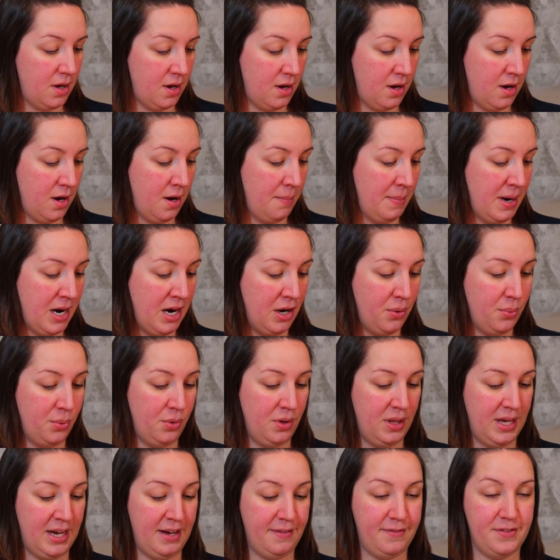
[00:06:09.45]
I
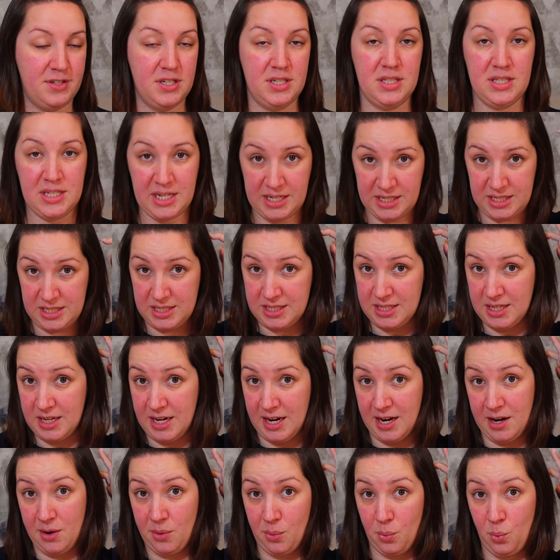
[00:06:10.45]
will have to test it
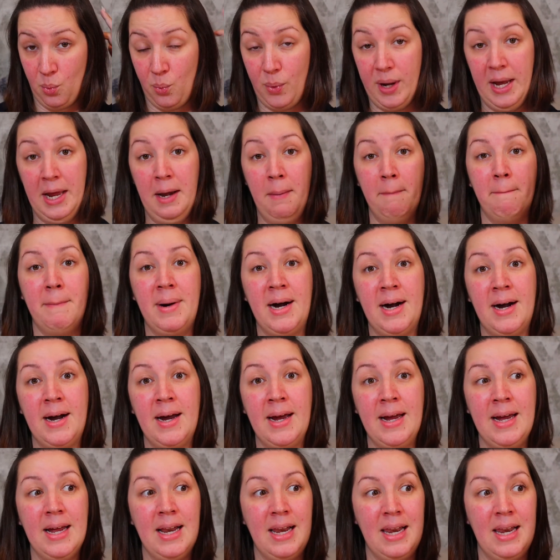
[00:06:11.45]
out when my